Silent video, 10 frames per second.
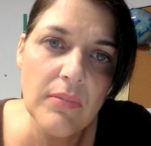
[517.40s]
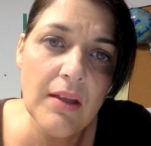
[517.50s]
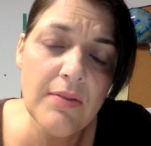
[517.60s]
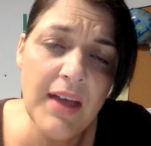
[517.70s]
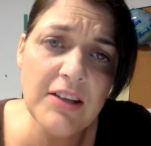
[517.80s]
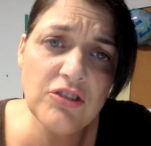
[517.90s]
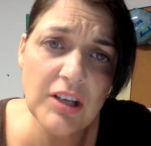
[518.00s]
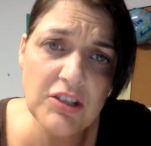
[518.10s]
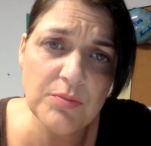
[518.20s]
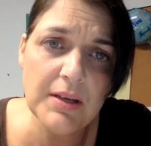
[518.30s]
That
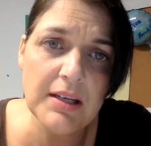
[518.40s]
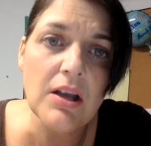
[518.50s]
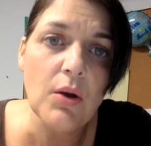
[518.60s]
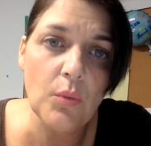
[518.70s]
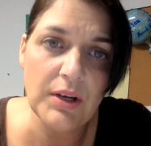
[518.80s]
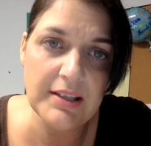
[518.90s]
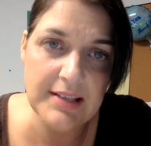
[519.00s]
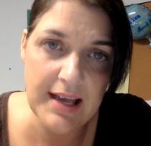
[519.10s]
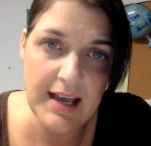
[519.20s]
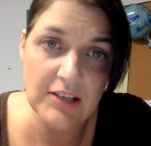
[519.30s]
judgment would
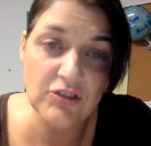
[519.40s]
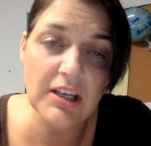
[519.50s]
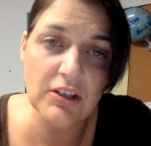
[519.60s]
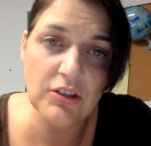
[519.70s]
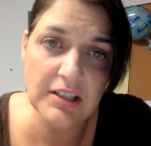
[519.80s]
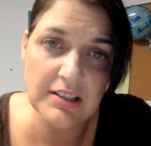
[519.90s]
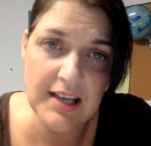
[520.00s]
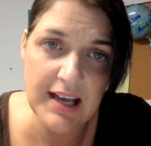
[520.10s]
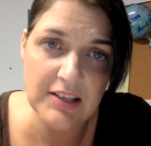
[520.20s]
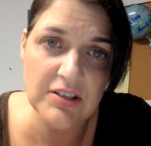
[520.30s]
attach. It could
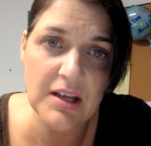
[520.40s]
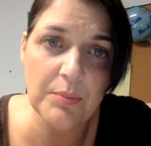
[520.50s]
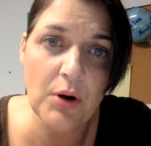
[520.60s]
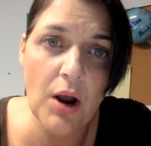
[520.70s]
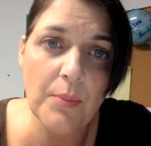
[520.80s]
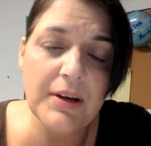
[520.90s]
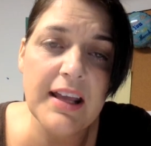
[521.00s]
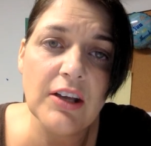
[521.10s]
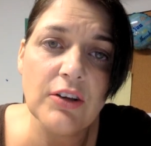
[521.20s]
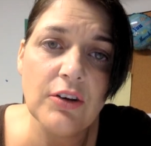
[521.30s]
attach to that property.
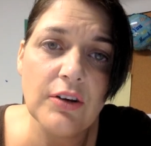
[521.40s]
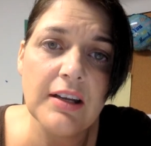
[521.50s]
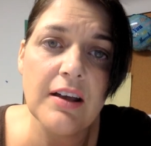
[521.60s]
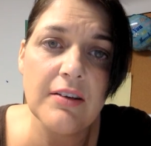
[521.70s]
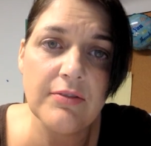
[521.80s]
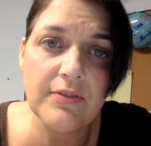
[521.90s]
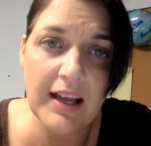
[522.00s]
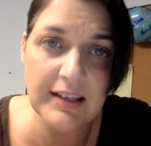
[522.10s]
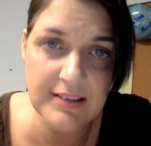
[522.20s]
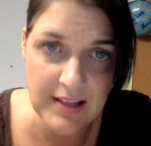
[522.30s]
It could
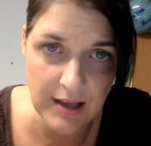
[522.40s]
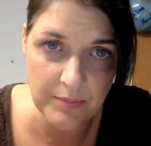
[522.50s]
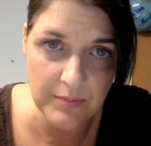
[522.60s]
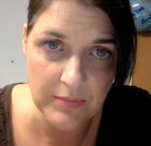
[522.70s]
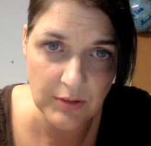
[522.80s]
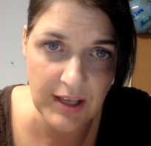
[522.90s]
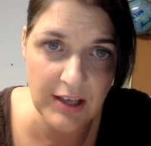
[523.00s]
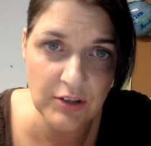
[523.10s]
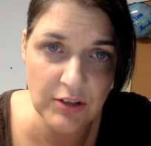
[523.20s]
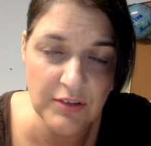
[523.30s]
affect them. Okay,
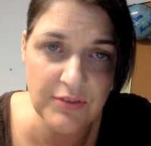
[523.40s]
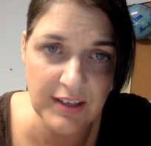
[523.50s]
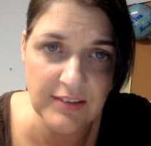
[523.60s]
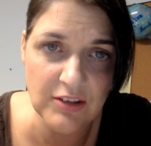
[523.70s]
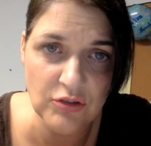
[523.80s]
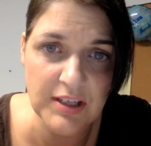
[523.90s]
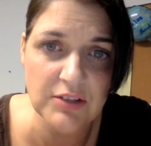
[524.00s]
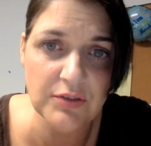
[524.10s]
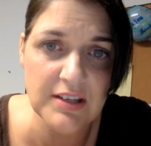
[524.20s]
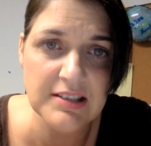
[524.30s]
it could affect the
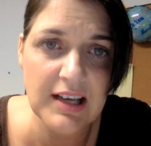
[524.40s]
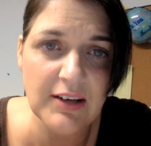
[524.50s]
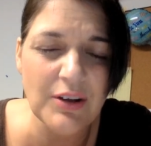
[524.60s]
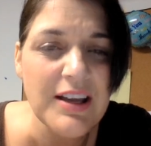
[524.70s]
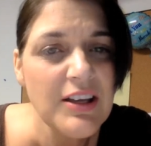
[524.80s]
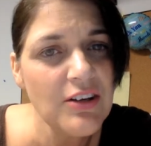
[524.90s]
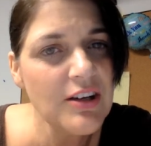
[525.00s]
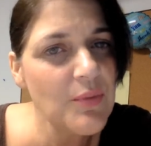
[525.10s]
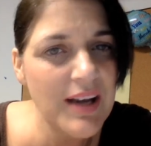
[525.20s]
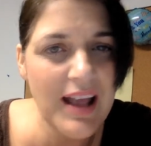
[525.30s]
transfer of this title. You're going
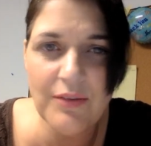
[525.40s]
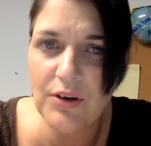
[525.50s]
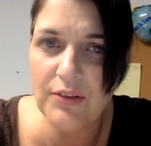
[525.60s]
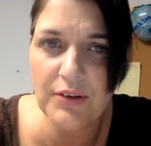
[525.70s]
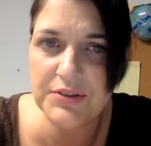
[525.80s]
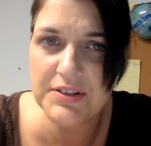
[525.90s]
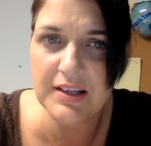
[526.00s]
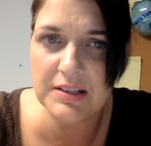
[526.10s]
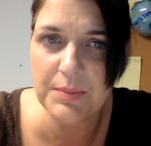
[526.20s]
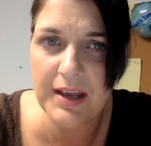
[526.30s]
to want to have all those
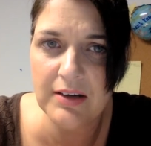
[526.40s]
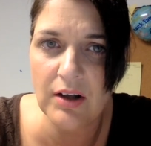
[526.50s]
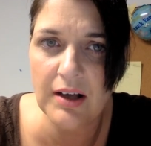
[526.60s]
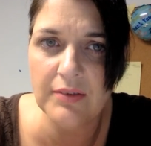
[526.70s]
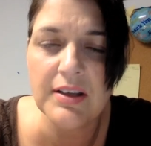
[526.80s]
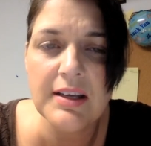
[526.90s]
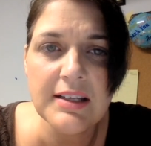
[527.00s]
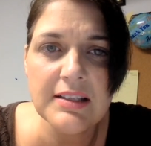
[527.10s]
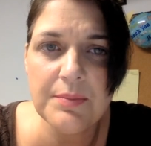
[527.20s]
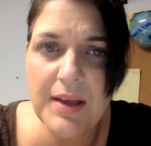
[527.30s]
things paid off
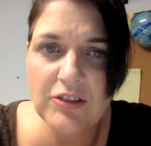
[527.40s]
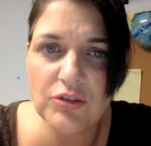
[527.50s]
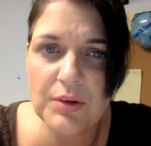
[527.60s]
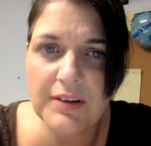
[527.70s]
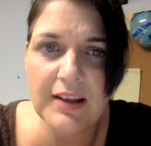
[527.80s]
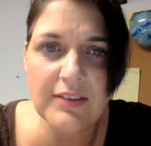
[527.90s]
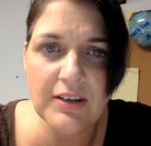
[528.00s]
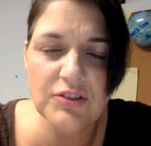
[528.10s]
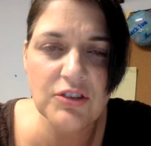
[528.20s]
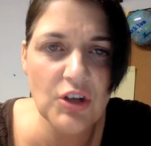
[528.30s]
to make sure that
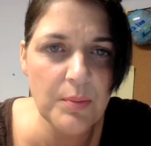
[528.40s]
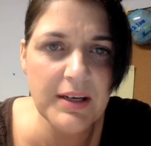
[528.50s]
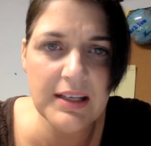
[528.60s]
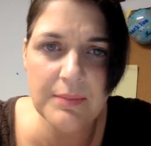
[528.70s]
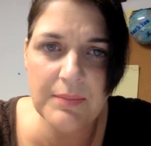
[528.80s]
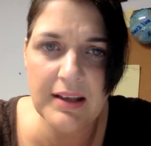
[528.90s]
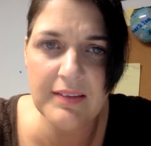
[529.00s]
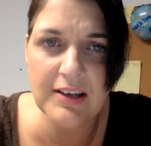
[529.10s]
nobody can make